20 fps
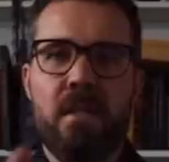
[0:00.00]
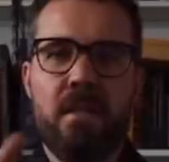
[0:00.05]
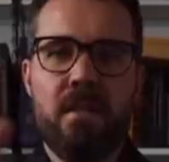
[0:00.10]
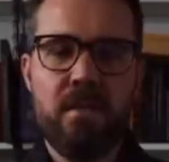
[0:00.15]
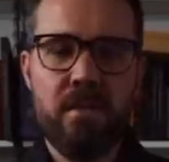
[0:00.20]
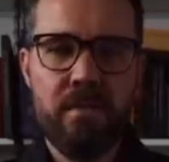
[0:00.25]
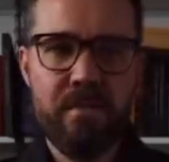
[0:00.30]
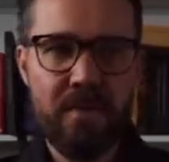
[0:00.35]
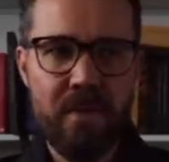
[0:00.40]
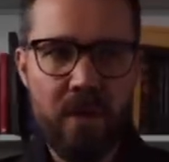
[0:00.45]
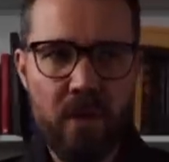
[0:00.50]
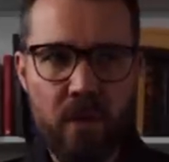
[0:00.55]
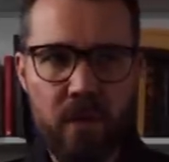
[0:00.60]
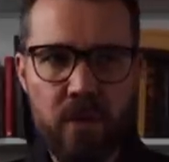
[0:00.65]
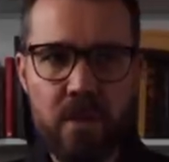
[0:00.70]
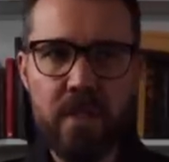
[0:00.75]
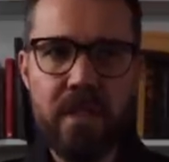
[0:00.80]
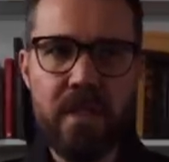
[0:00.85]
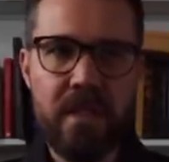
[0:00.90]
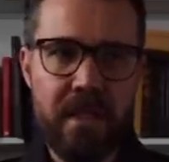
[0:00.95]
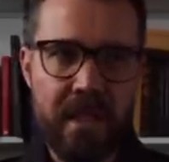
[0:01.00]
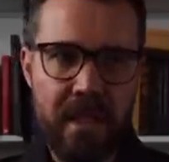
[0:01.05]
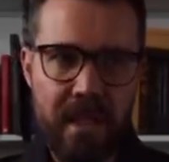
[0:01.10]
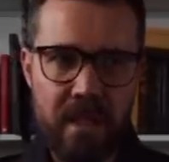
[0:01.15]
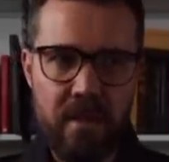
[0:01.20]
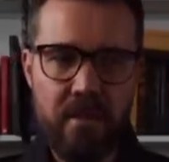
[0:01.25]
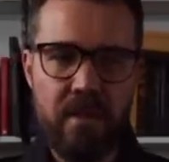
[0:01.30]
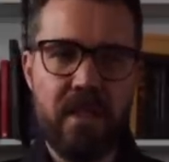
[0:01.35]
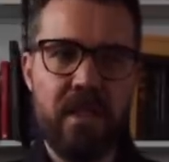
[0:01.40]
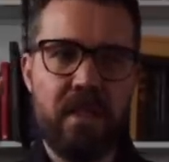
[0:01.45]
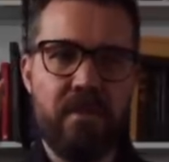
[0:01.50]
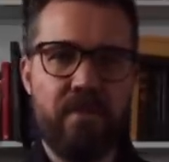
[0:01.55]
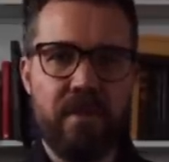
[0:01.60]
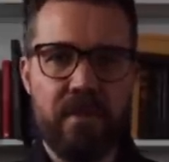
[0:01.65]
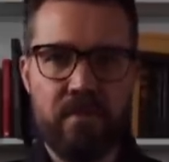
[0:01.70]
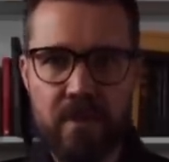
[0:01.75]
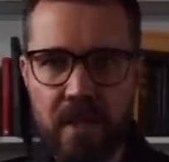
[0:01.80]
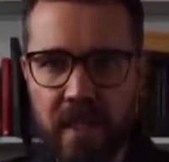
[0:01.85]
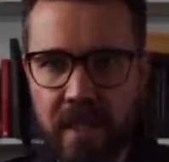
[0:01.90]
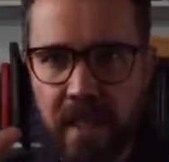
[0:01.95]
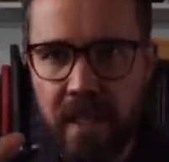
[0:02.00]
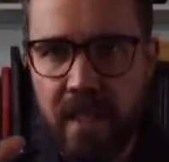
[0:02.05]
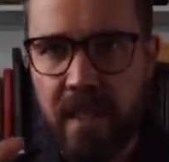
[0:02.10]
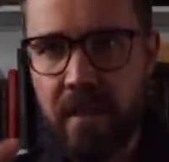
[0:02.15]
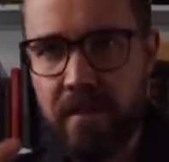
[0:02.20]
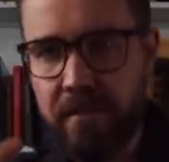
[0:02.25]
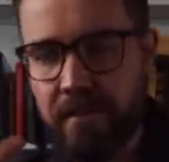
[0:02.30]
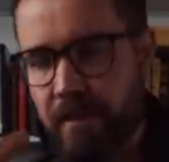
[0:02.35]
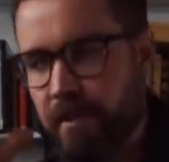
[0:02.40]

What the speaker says: Now, only carry if I really have